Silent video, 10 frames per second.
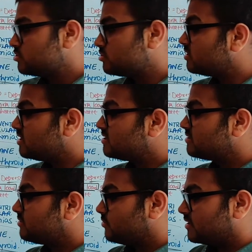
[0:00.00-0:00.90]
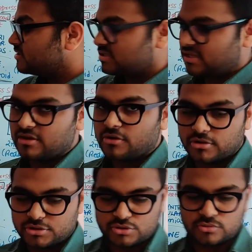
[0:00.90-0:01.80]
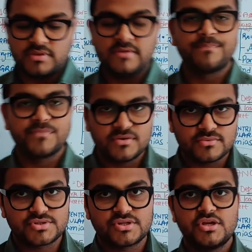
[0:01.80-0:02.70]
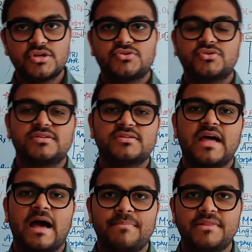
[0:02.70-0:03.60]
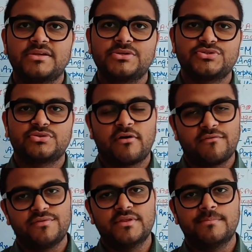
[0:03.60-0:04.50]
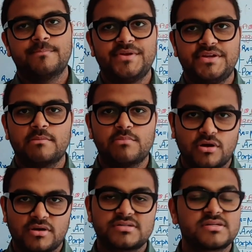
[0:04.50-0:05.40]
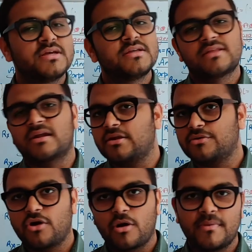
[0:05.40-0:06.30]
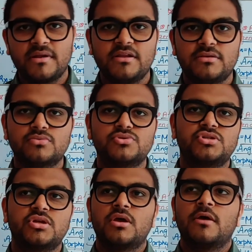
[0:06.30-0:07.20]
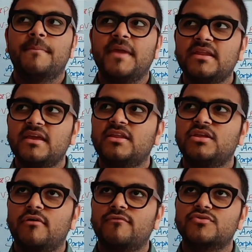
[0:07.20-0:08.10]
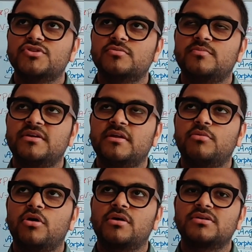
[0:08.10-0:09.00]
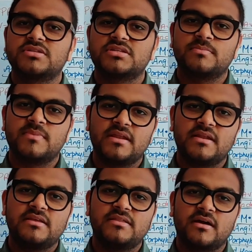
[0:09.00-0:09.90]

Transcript: So these drugs can also be used. So this is the application of the beta blockers that are commonly used. Main area of use of beta blockers is mainly the